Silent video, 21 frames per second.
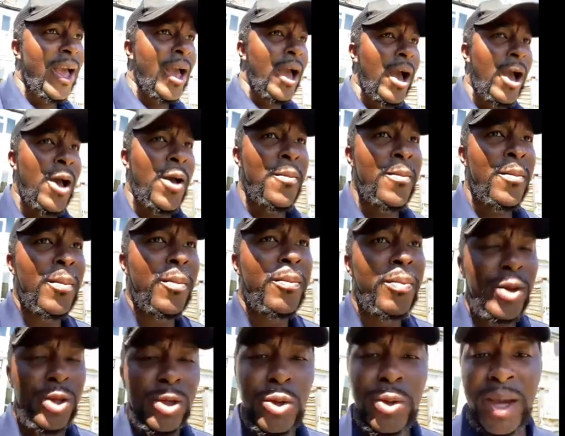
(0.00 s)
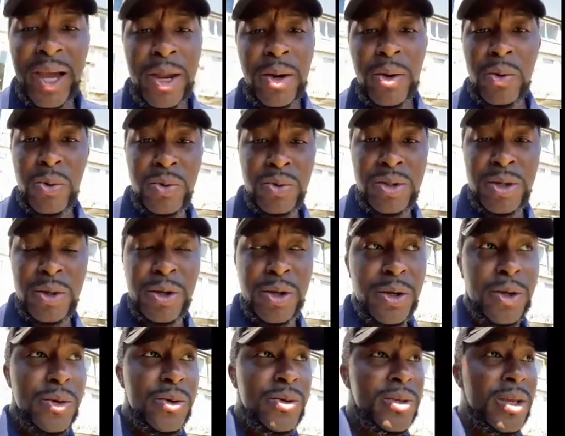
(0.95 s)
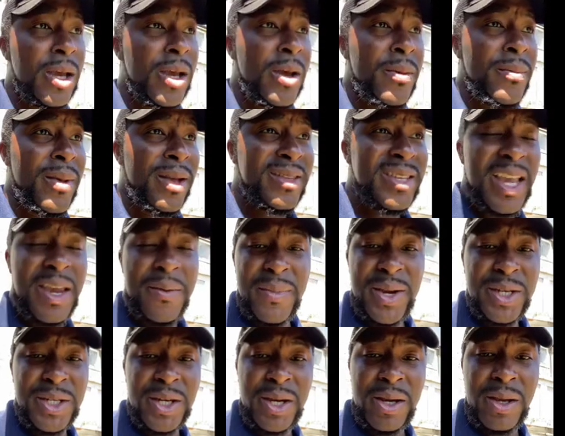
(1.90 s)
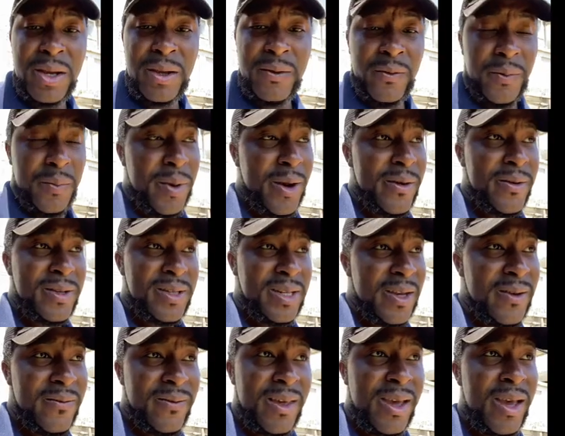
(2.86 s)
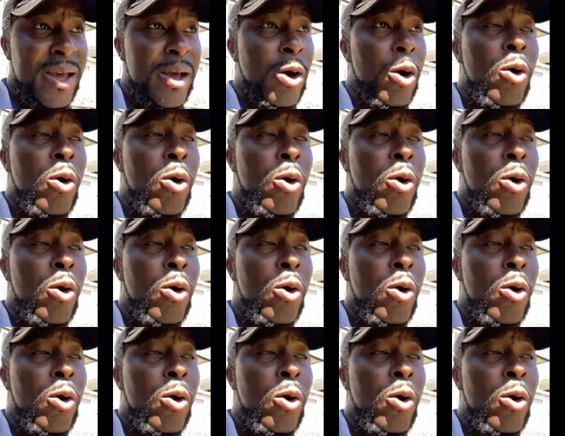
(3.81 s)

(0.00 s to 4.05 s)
But you can also use a tape measure if your parents have that,